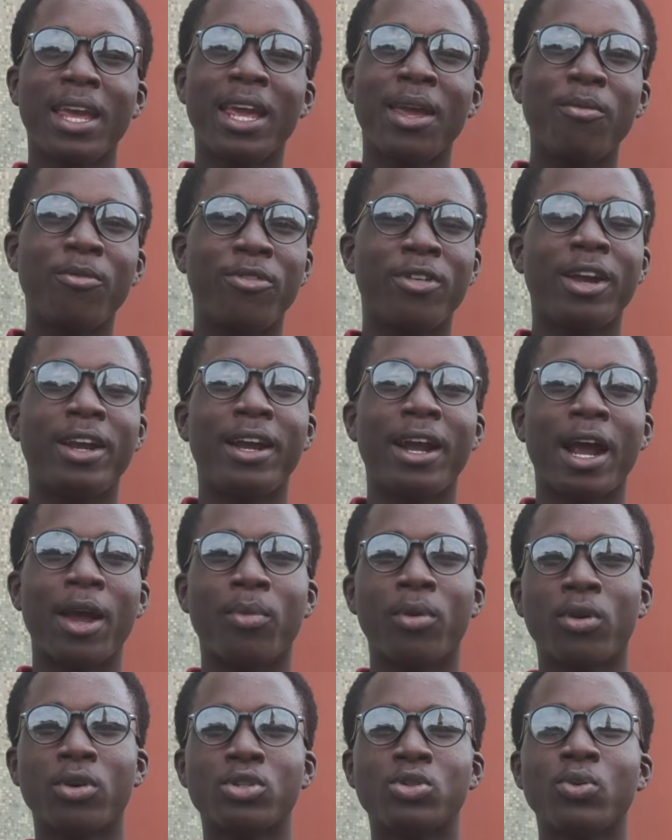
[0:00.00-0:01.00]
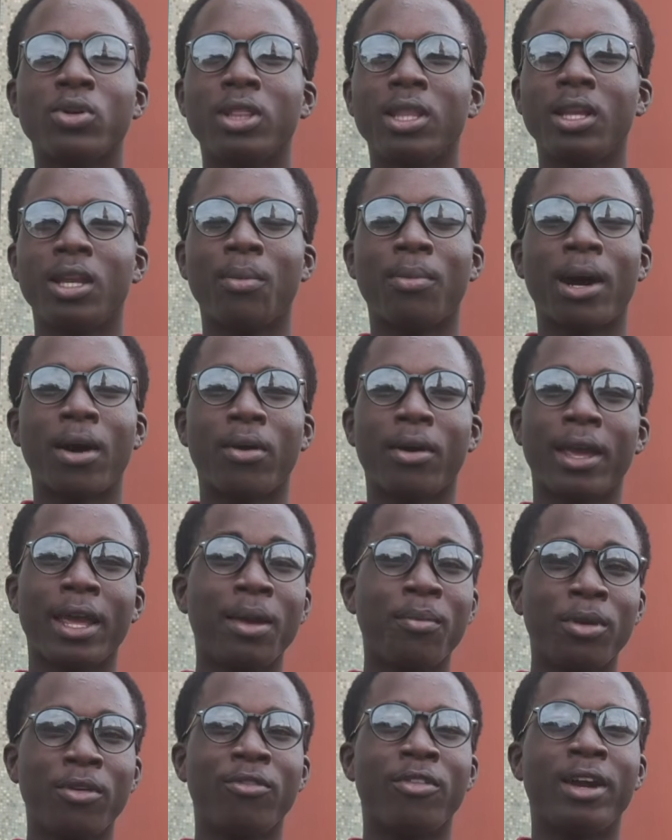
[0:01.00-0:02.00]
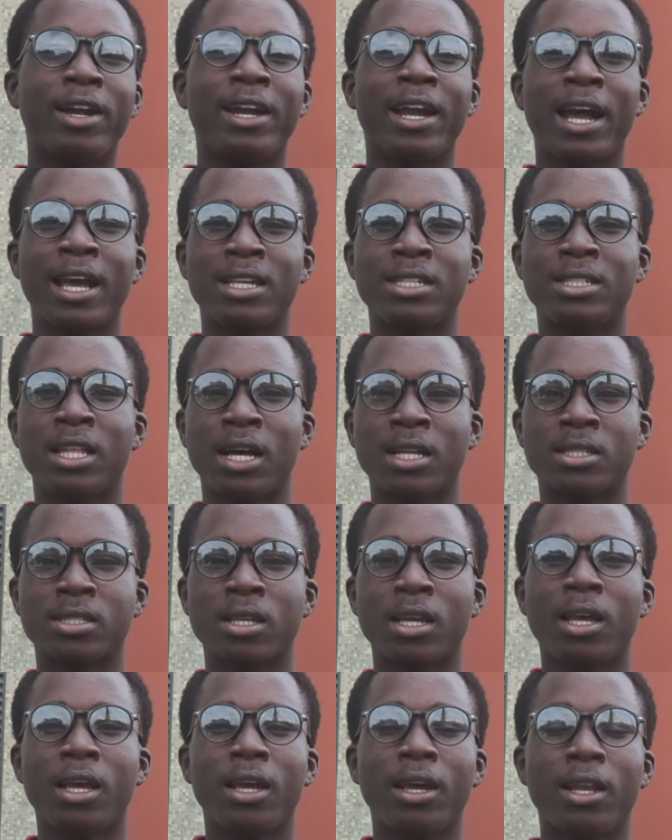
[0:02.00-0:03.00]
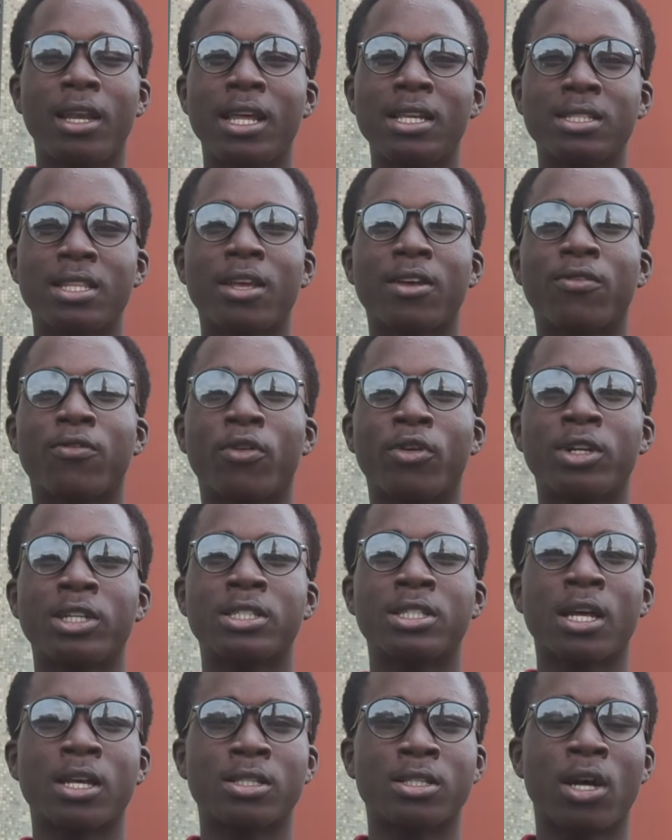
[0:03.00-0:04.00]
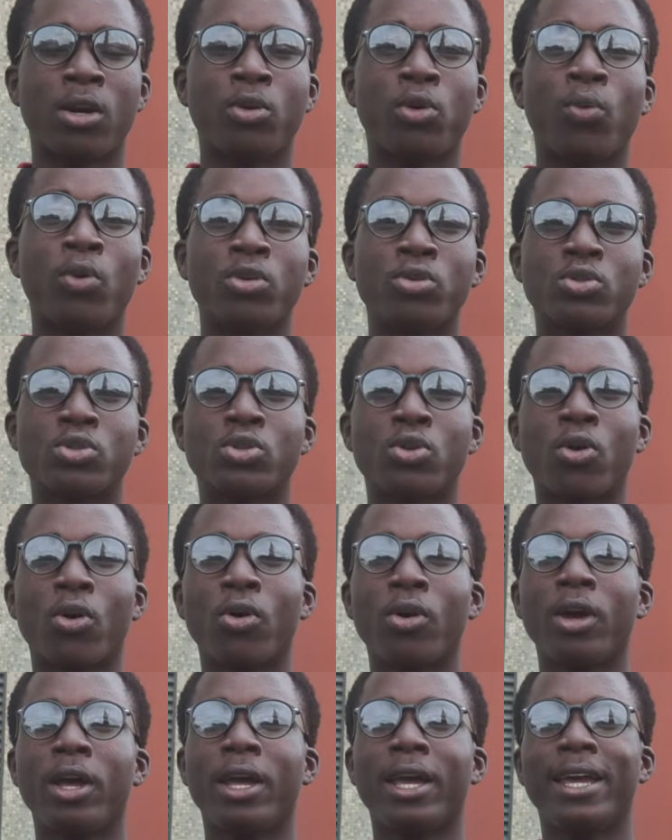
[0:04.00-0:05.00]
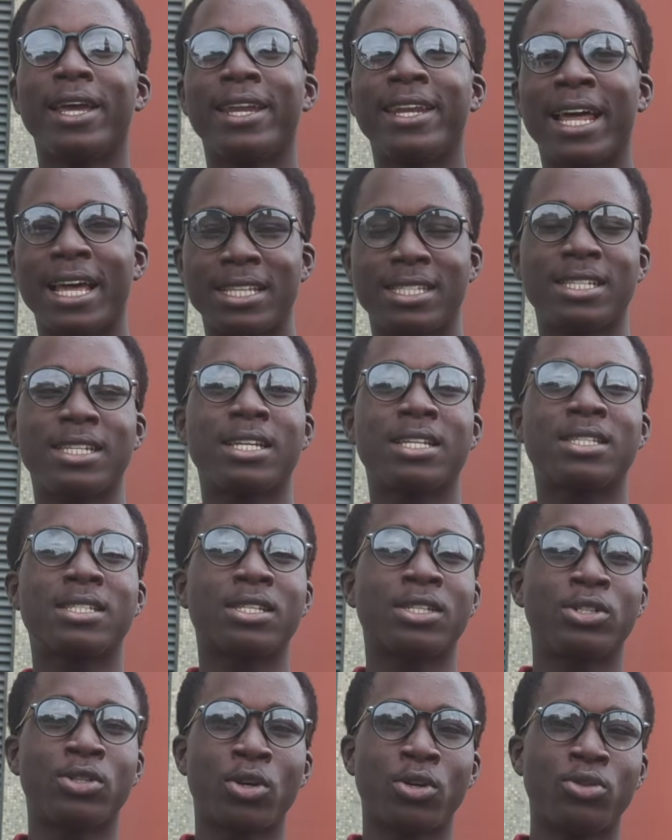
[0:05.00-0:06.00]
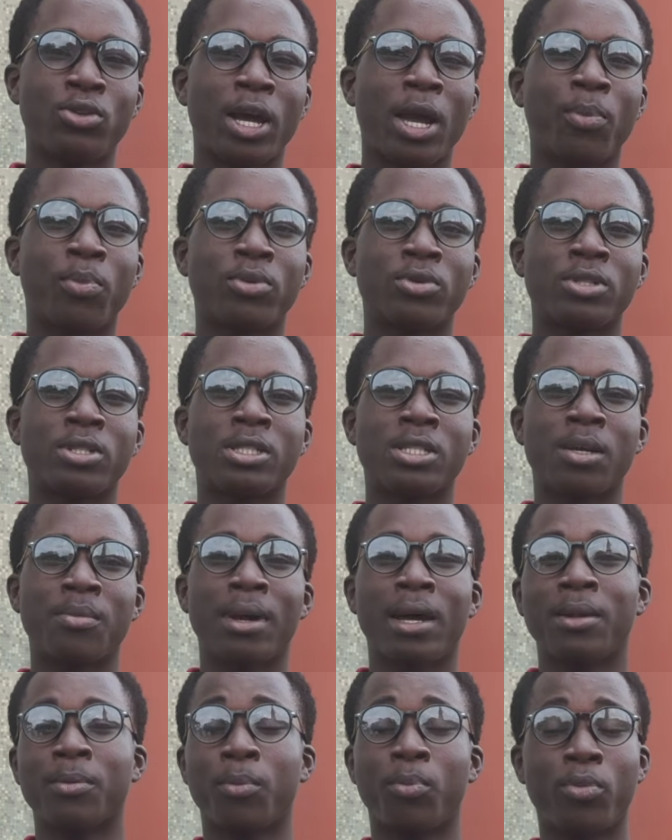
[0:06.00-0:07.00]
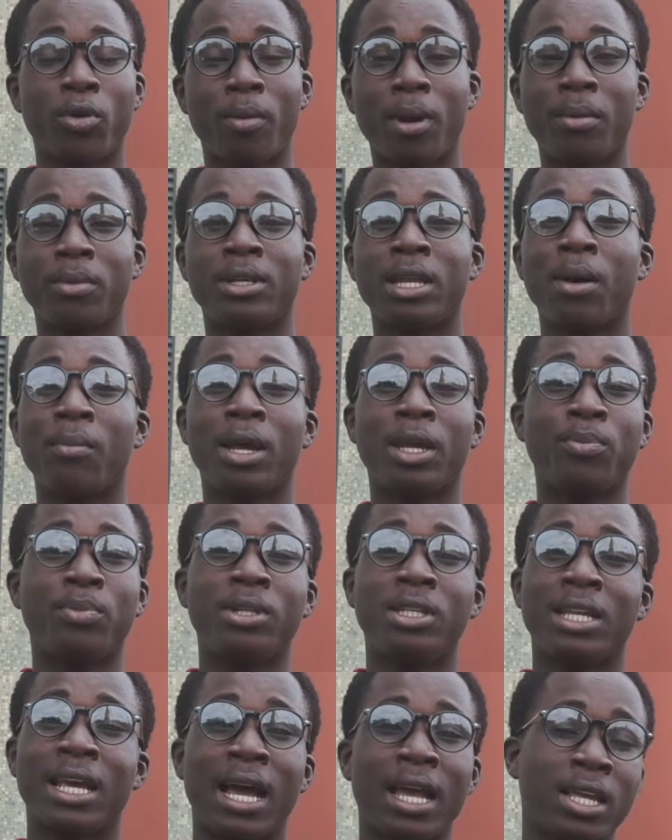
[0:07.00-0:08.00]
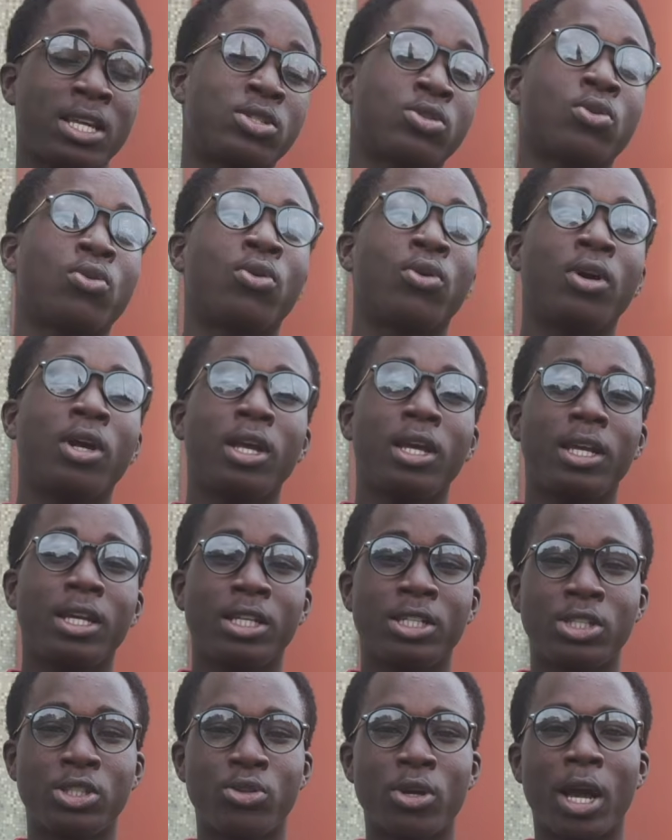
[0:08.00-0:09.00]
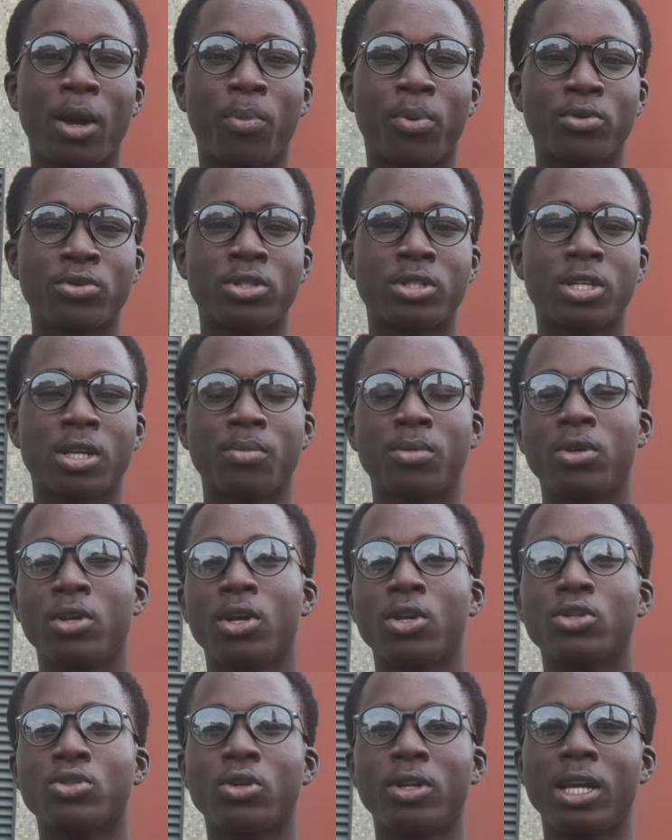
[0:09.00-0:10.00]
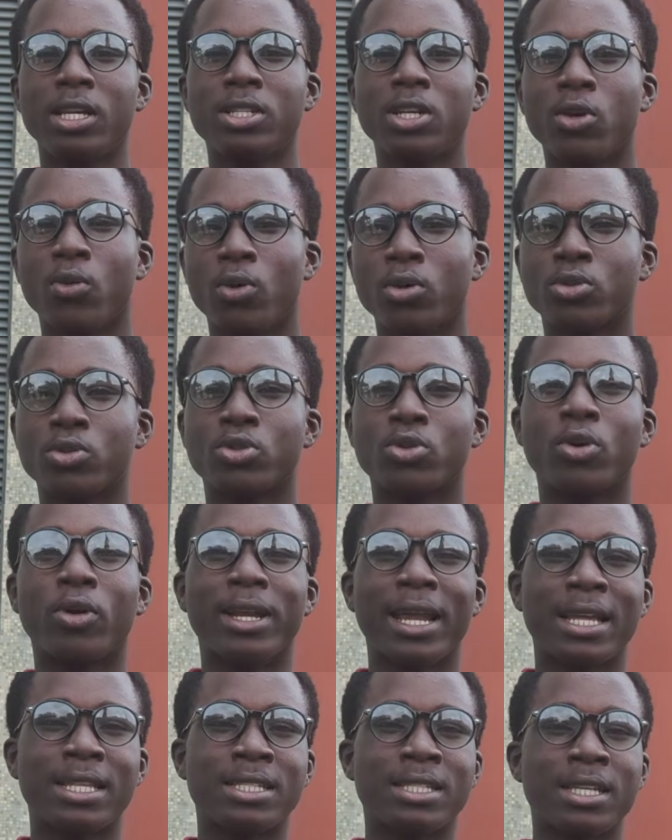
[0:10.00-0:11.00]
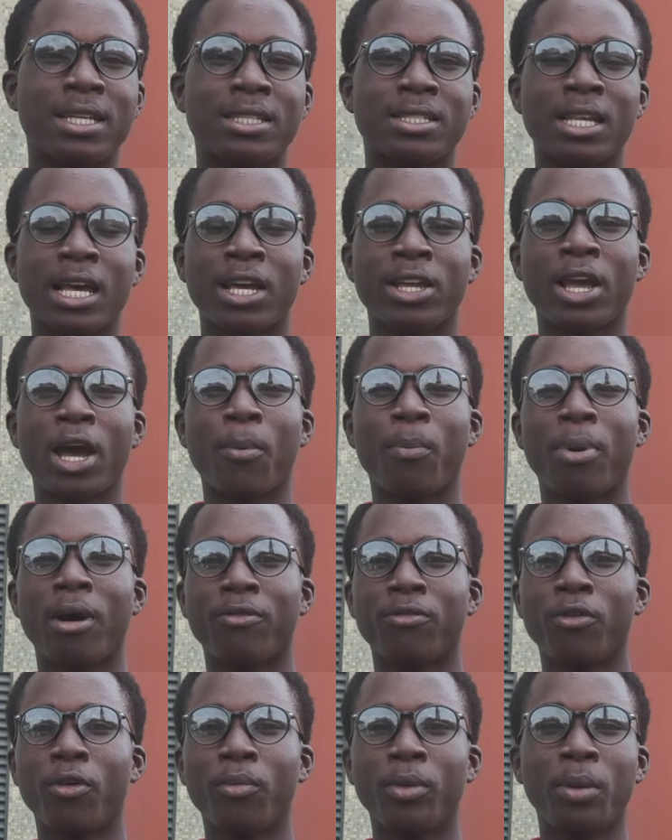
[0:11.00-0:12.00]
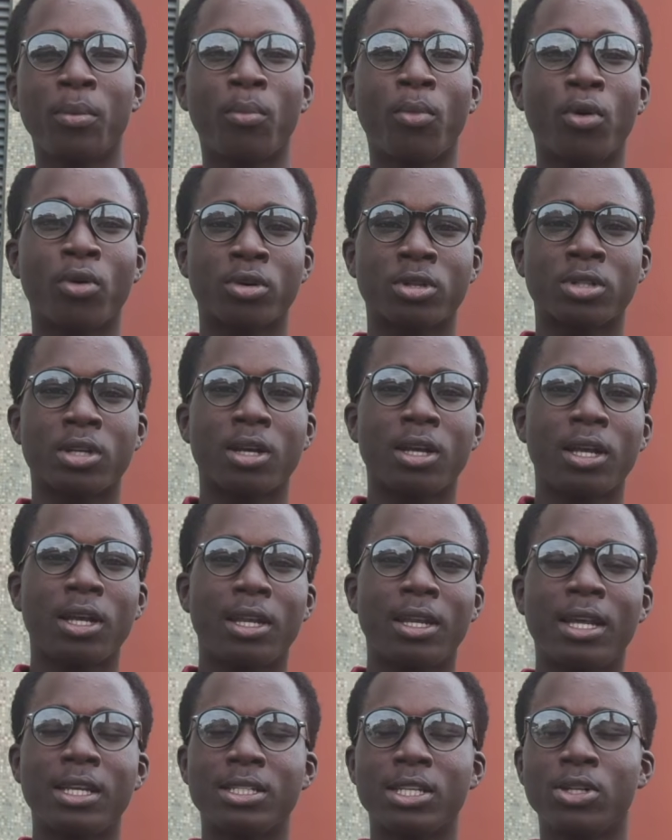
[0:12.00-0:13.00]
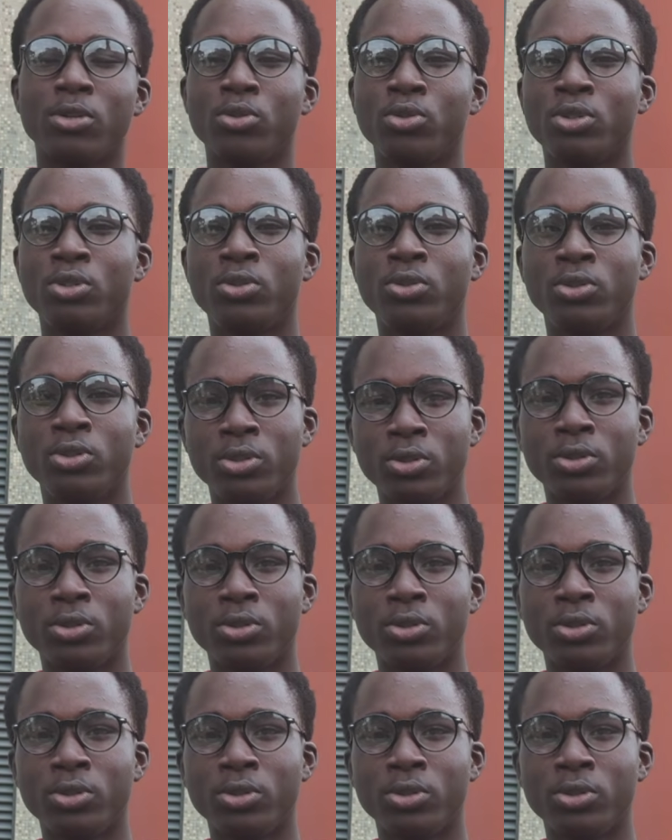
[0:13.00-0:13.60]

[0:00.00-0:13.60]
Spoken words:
Aim very high because one thing about aiming very high is that, let's take for instance now, you want to score 98 in your UI Post-UTME and probably that might be the highest score in the UI Post-UTME. So let's say you want to score 98 and you are performing mock. Let's say you